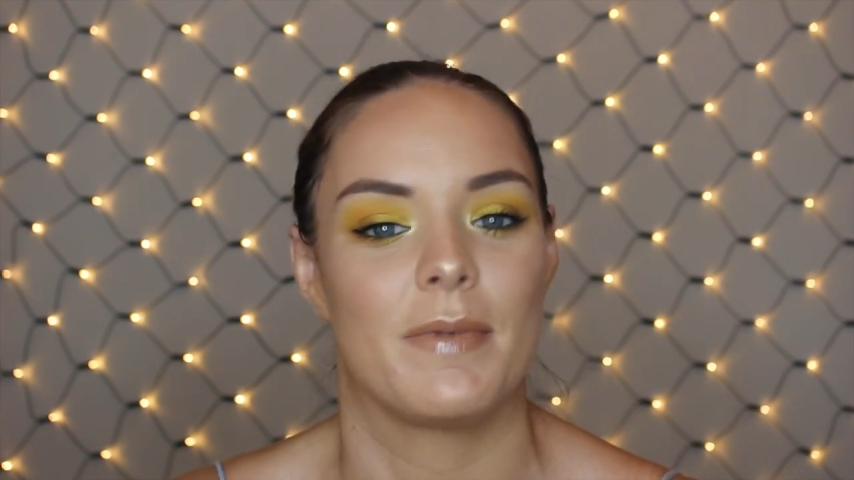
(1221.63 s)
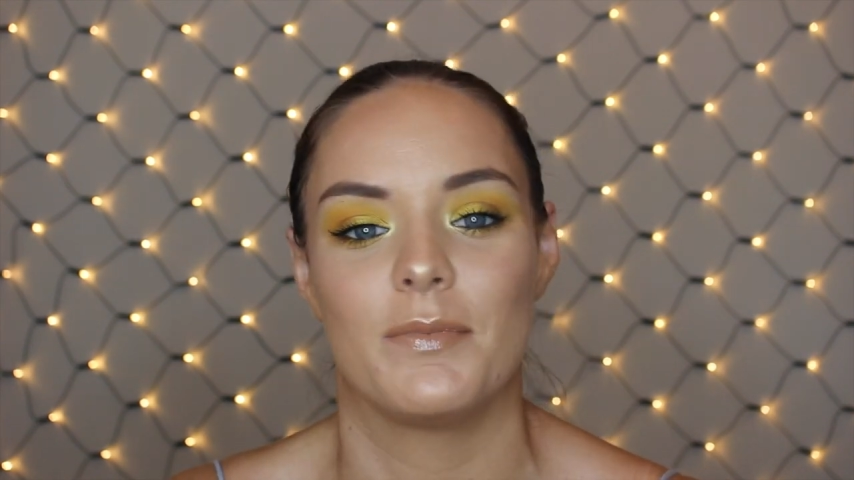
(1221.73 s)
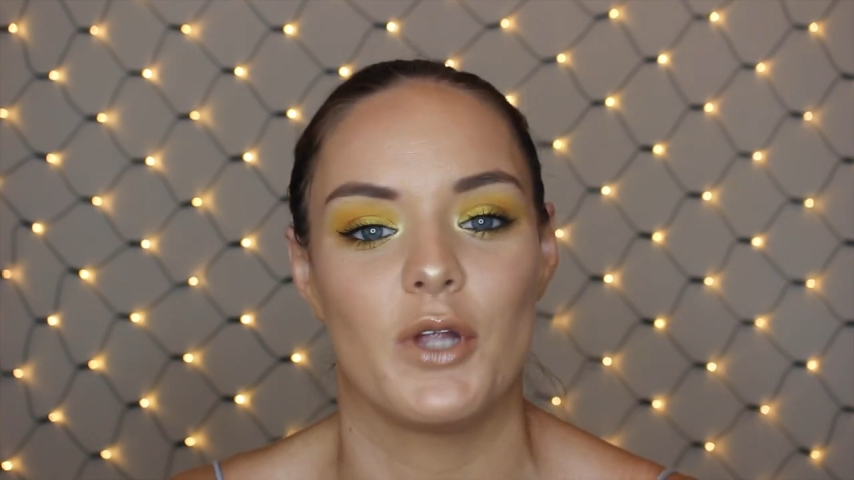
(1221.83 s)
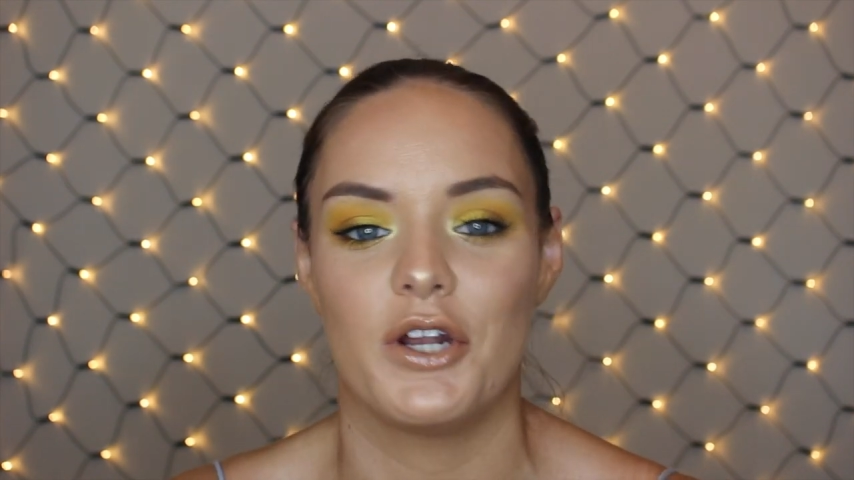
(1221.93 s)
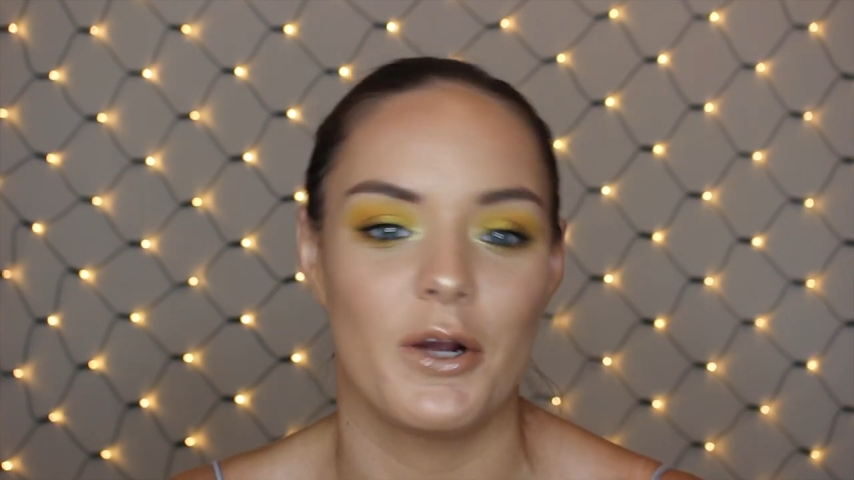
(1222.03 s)

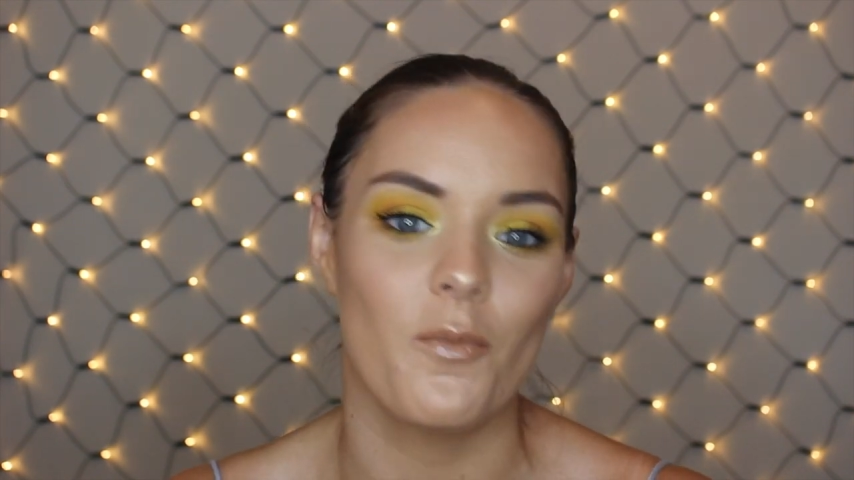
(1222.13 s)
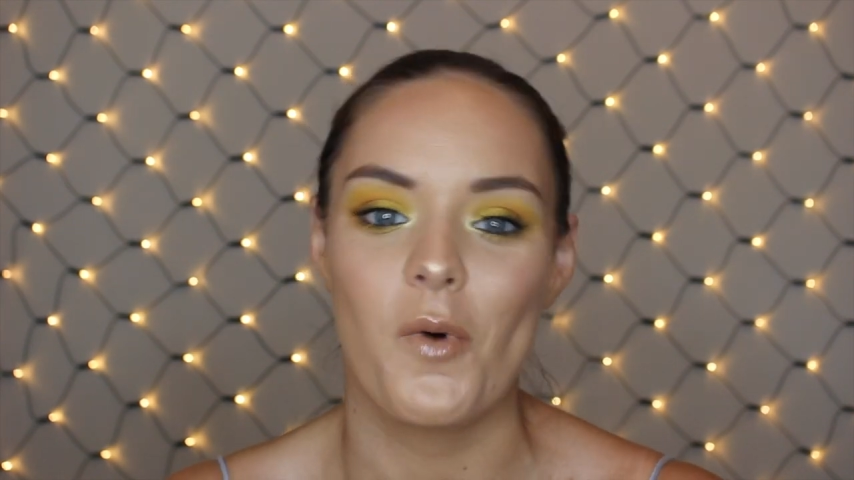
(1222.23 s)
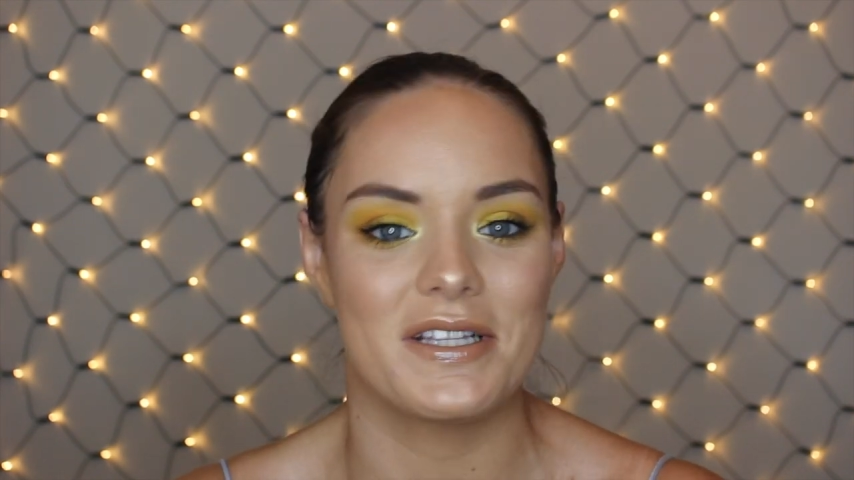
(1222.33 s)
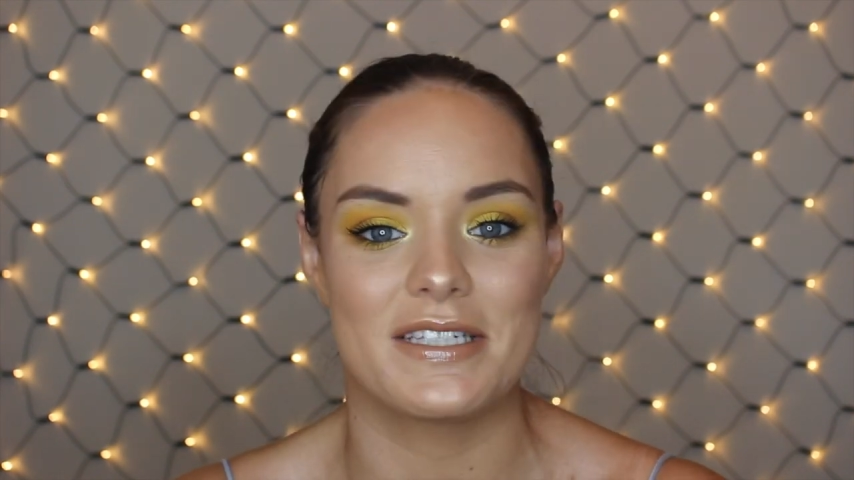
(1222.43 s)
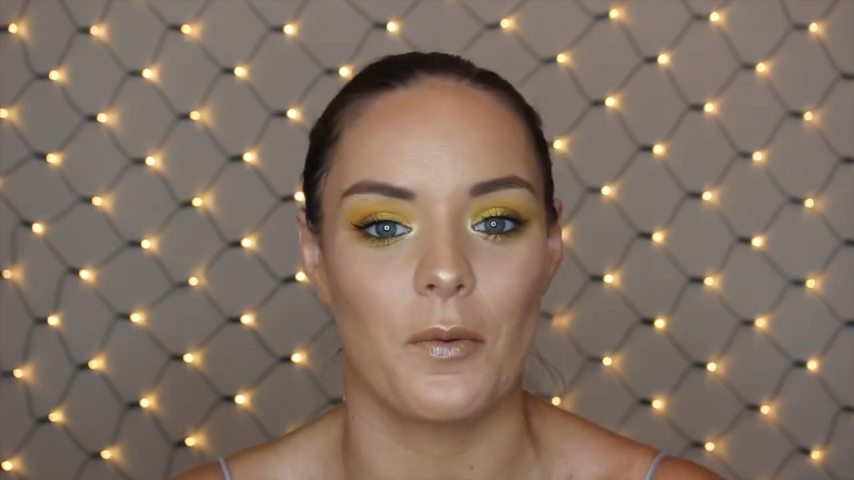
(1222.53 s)
uploading
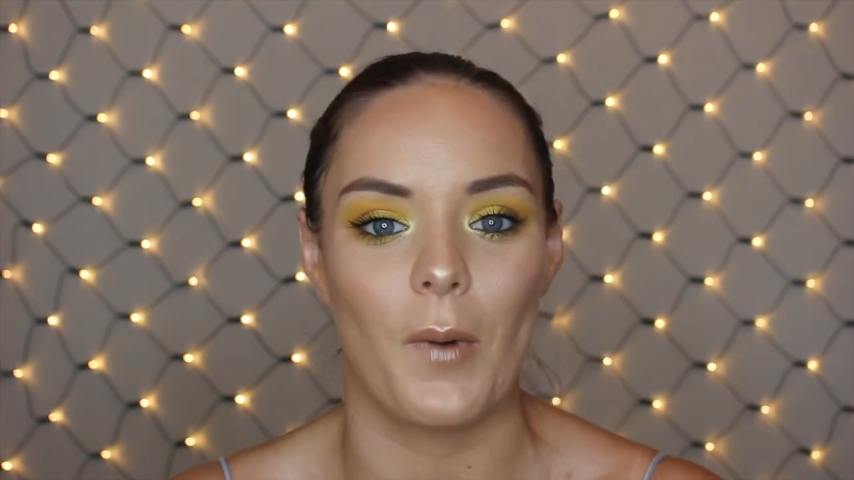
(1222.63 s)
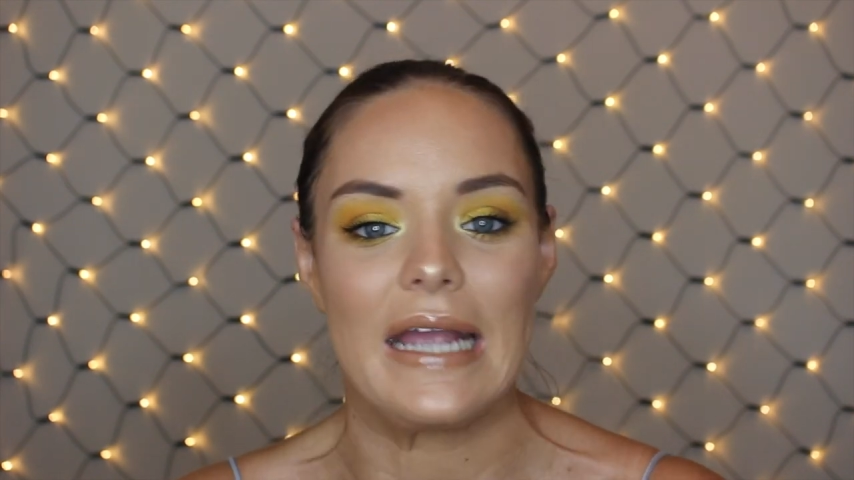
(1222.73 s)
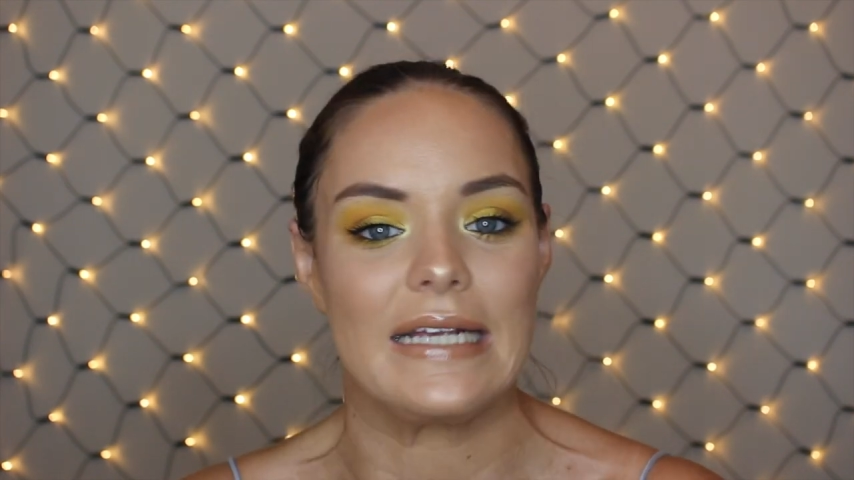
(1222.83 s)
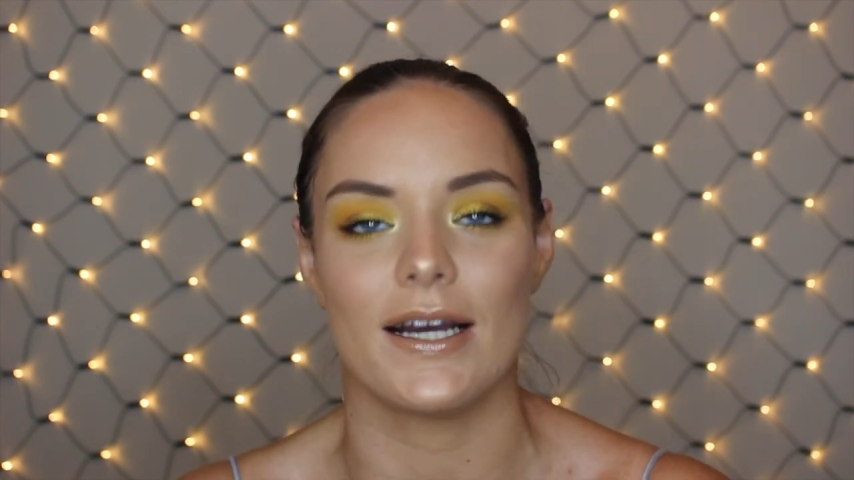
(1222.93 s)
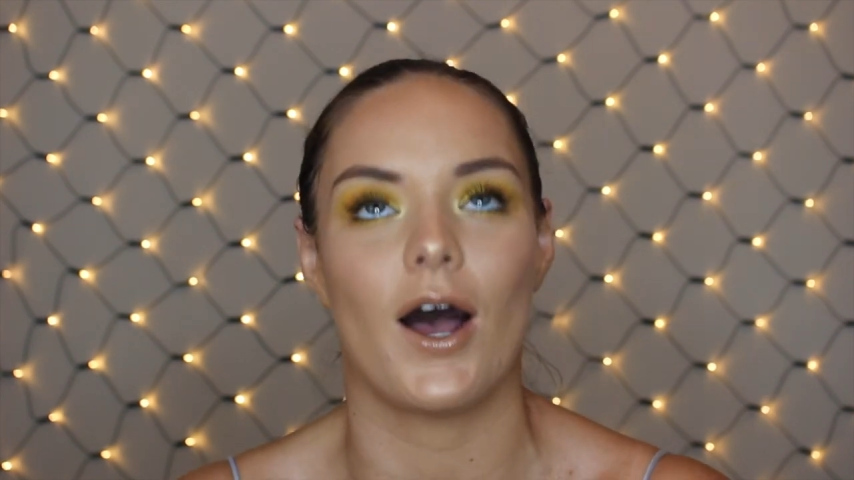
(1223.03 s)
once a
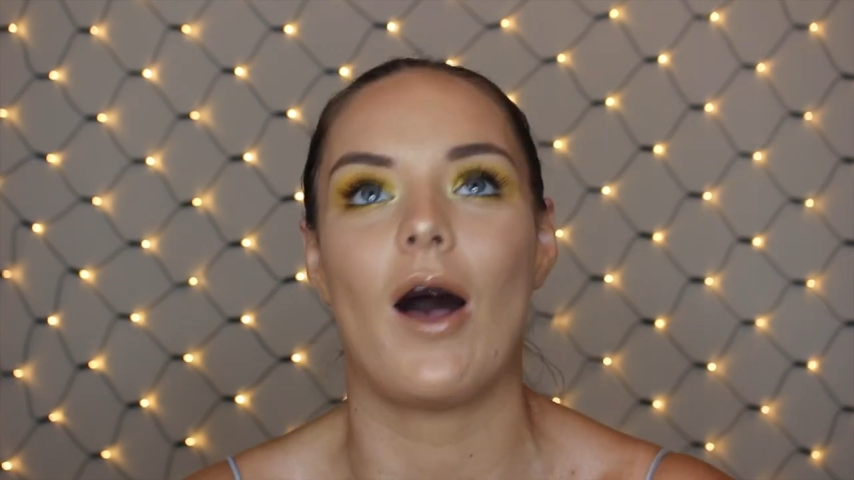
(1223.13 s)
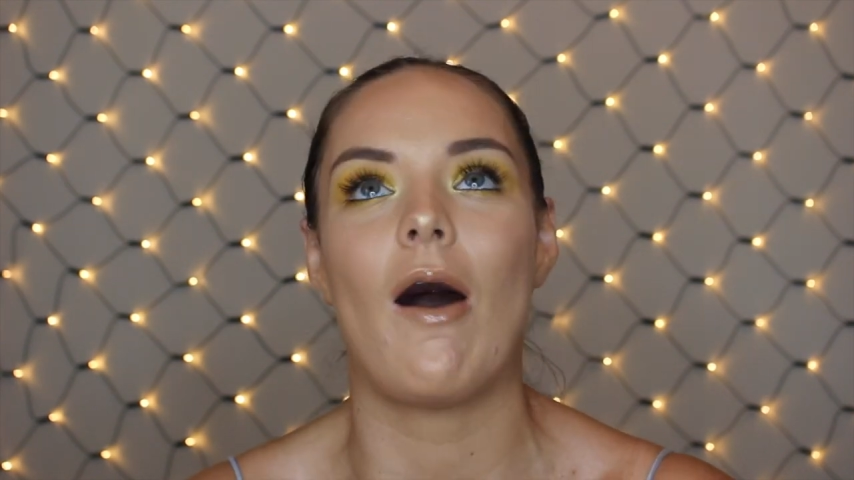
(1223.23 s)
week.